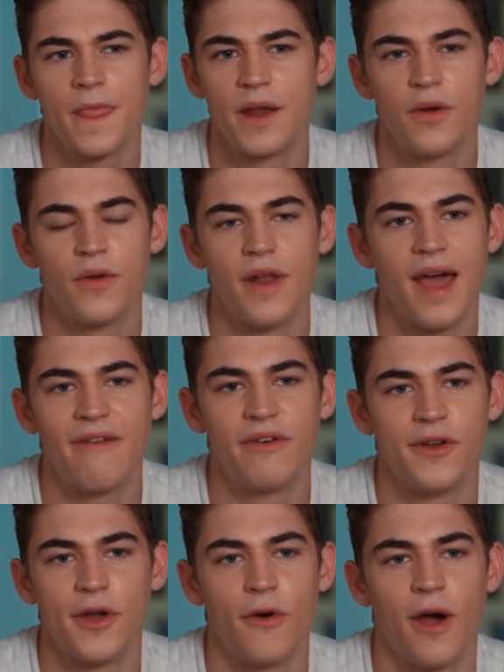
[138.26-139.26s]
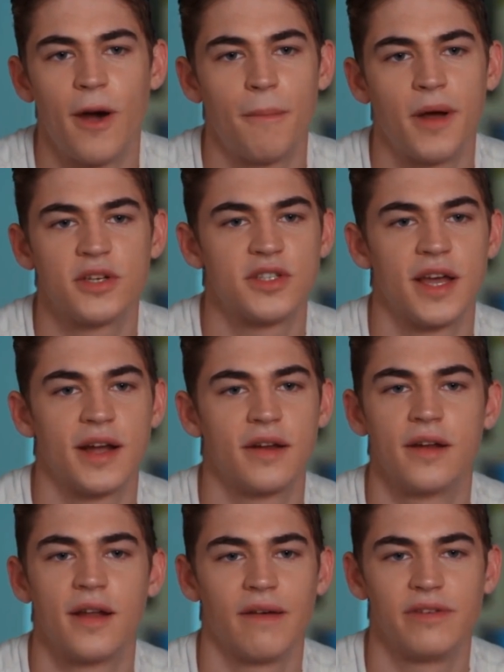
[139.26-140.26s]
they don't ever know how much they're
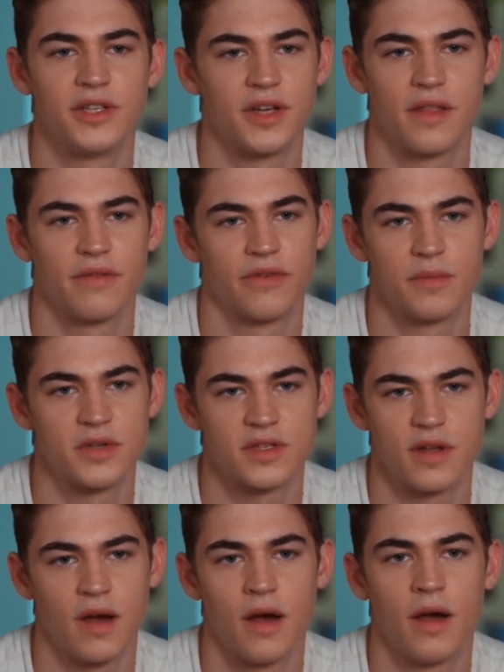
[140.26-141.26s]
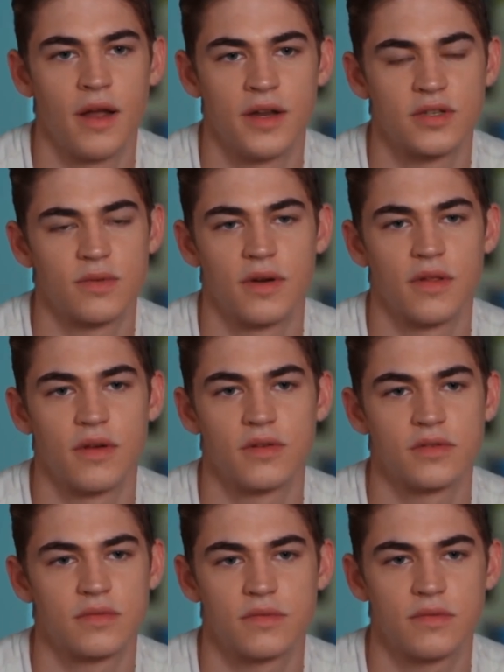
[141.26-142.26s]
going to love each other from the start, and it's one of
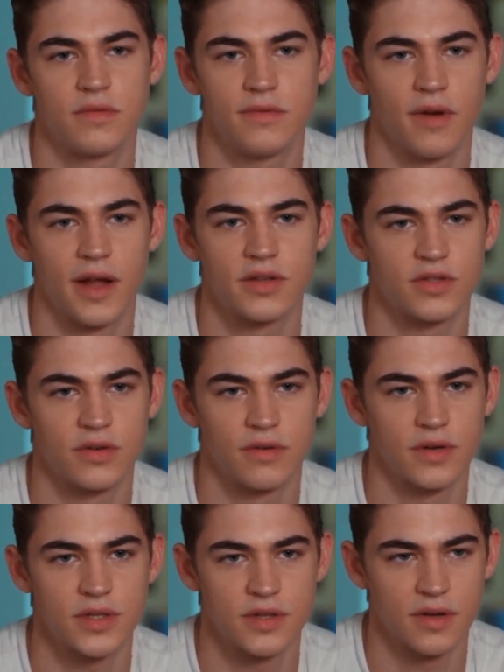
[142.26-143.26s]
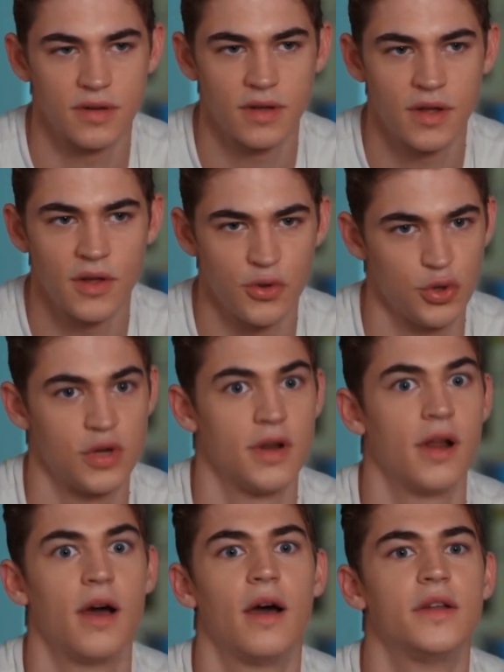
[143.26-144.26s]
those great stories that you
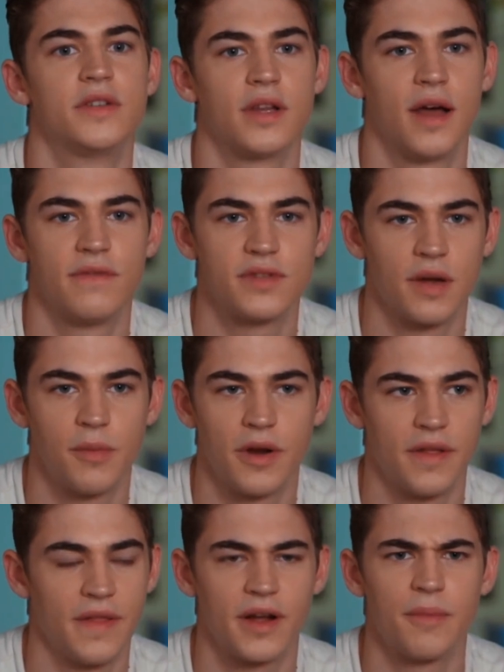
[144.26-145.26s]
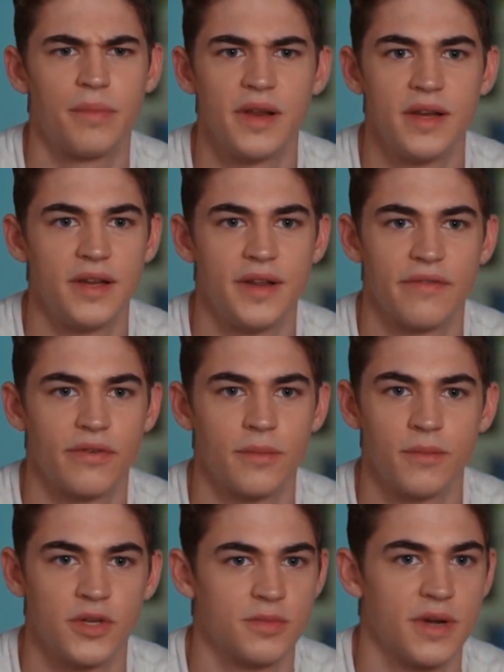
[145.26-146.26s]
can learn to love someone, and they're completely
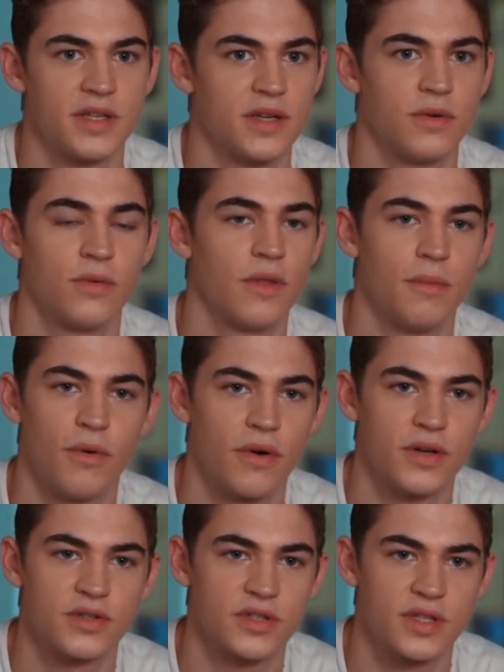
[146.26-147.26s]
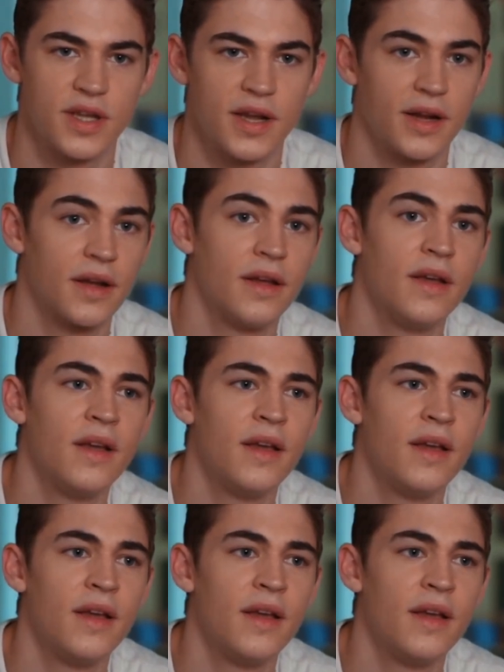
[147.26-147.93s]
different, which makes it all the more interesting.